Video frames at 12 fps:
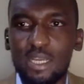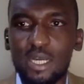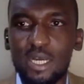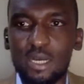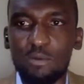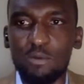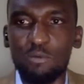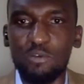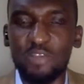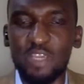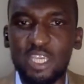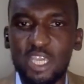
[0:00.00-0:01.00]

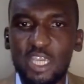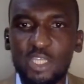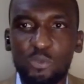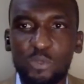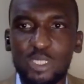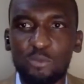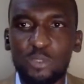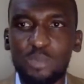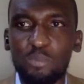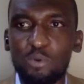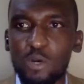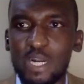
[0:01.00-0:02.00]
We've engaged
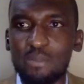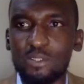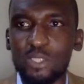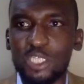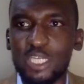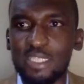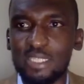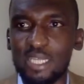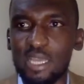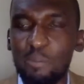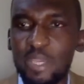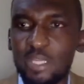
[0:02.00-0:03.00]
with programs such as
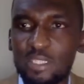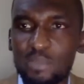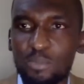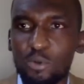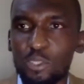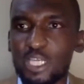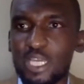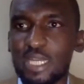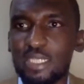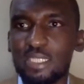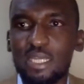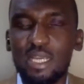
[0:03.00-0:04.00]
the Appeals
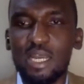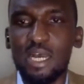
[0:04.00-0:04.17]
Project.